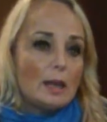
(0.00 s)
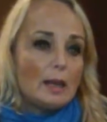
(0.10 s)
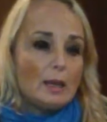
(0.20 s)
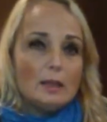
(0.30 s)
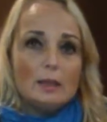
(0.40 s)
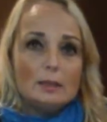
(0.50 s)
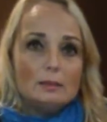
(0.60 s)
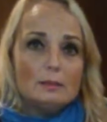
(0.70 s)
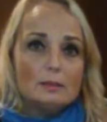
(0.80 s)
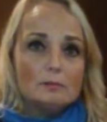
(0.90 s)

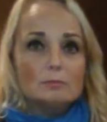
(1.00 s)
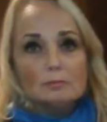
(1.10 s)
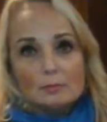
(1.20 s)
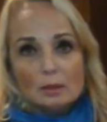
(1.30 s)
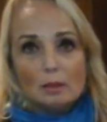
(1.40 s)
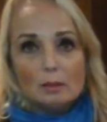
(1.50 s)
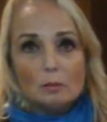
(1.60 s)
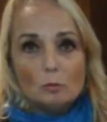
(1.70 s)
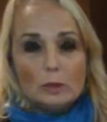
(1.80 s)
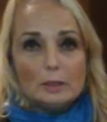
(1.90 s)
And uh,
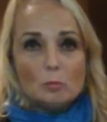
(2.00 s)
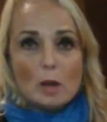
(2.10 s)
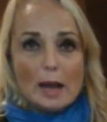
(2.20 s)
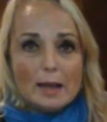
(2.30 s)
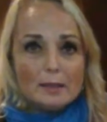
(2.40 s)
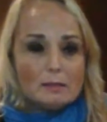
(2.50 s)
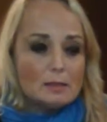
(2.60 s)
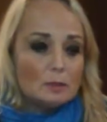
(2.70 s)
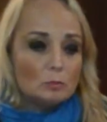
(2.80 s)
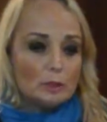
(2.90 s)
with the wines
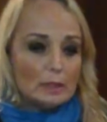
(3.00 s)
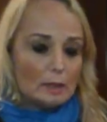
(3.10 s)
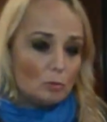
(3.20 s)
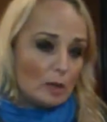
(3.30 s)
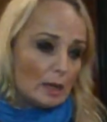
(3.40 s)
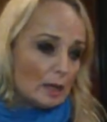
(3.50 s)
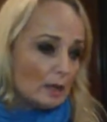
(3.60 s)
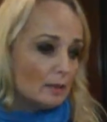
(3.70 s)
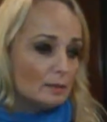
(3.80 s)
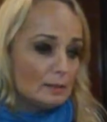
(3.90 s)
and with
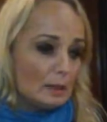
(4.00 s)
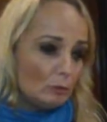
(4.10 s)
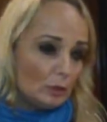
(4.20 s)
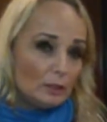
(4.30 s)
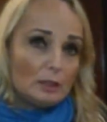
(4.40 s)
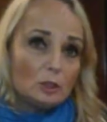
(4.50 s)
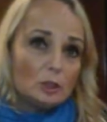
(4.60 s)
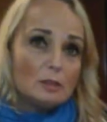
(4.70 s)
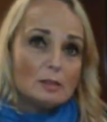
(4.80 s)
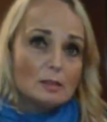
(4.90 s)
our savory
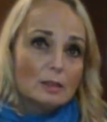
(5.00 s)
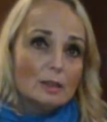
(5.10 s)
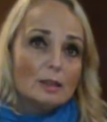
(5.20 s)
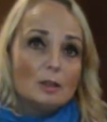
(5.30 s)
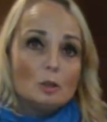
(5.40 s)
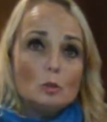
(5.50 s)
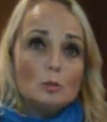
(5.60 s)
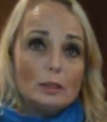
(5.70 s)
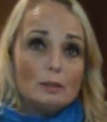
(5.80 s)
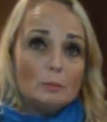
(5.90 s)
dishes, you
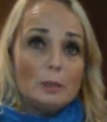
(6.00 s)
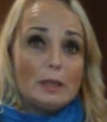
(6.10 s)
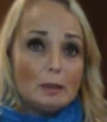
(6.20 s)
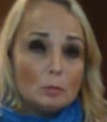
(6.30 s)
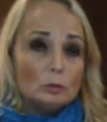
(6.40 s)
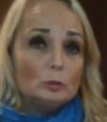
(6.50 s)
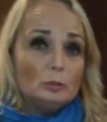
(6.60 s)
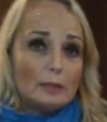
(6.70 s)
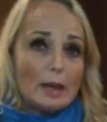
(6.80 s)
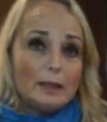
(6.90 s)
will be able to
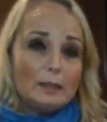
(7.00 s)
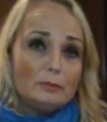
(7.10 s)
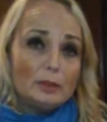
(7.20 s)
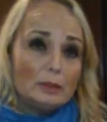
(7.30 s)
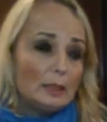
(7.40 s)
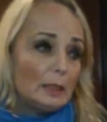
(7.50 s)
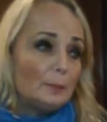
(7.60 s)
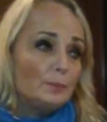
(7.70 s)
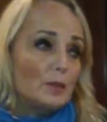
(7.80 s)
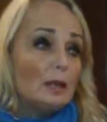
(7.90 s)
try even
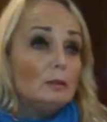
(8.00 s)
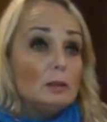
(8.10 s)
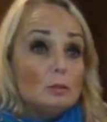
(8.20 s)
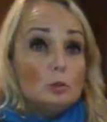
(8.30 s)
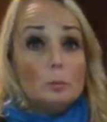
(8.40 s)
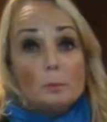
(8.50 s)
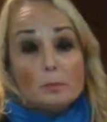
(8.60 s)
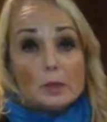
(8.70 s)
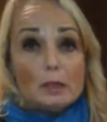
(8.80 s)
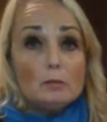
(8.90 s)
them and to
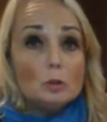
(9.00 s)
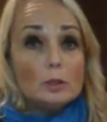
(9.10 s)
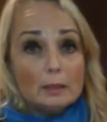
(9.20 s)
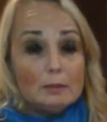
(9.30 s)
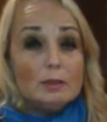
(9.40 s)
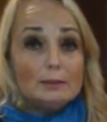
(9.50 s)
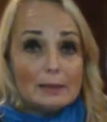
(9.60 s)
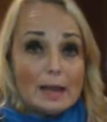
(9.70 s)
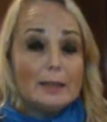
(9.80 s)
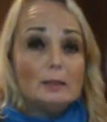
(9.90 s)
you can even
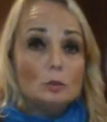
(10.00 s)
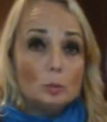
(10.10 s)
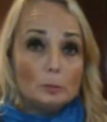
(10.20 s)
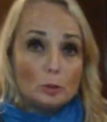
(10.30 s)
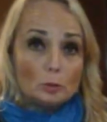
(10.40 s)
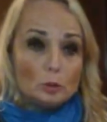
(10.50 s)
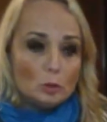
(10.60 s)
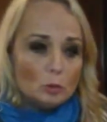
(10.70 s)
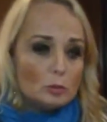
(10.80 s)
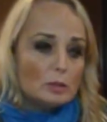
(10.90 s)
try to
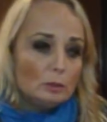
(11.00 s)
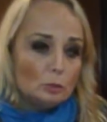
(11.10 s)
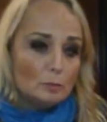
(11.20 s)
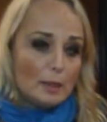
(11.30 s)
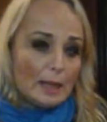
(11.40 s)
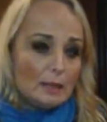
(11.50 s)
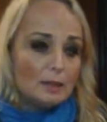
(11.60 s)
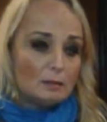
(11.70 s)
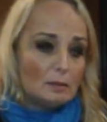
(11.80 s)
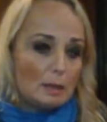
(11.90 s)
produce and to
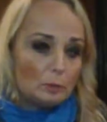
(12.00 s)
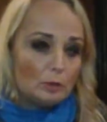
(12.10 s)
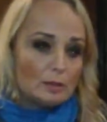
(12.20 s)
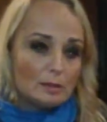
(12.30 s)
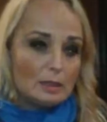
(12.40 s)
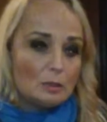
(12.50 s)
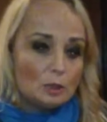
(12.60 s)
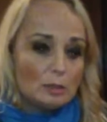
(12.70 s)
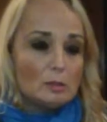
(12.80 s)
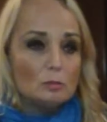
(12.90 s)
make some of these
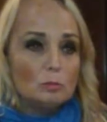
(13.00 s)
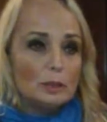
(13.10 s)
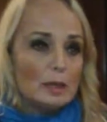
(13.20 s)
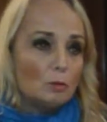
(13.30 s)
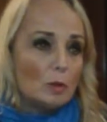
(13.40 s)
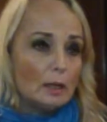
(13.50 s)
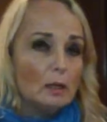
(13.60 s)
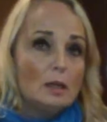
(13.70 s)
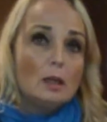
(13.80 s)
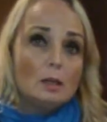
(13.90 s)
dishes with our
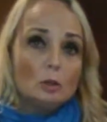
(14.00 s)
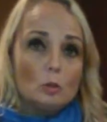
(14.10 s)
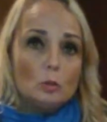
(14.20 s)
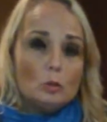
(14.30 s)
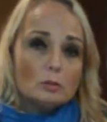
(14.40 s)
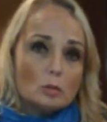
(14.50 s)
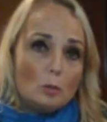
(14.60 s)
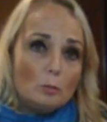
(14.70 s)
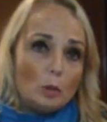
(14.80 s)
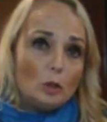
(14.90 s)
cooks
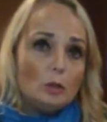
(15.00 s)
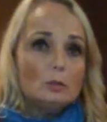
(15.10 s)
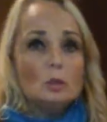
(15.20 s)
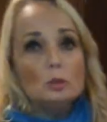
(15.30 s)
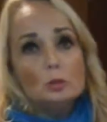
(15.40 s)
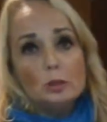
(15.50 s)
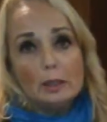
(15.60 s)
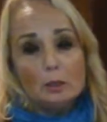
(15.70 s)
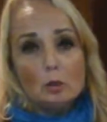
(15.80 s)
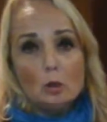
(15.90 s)
on board or you
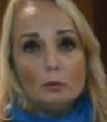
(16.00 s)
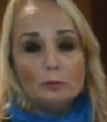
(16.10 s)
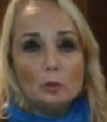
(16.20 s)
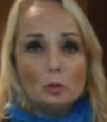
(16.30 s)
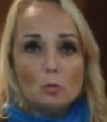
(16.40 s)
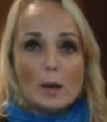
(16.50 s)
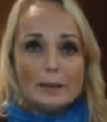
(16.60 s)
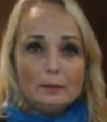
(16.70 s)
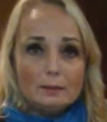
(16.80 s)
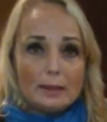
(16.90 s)
can go for
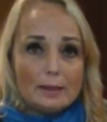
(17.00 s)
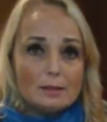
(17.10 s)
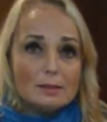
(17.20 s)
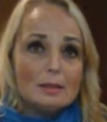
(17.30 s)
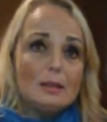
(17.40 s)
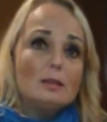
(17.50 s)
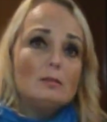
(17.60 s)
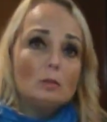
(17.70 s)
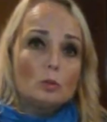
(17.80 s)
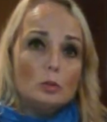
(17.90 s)
wine
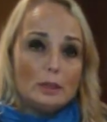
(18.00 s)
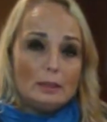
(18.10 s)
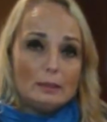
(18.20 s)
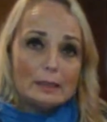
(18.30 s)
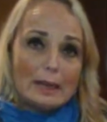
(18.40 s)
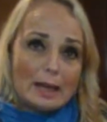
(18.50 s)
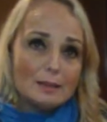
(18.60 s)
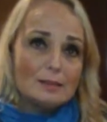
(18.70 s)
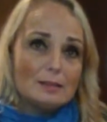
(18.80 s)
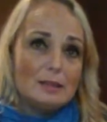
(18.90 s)
tasting, cooking
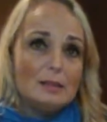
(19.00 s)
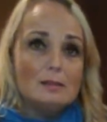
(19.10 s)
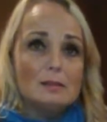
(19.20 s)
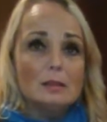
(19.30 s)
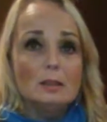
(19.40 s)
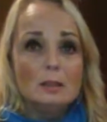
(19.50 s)
classes,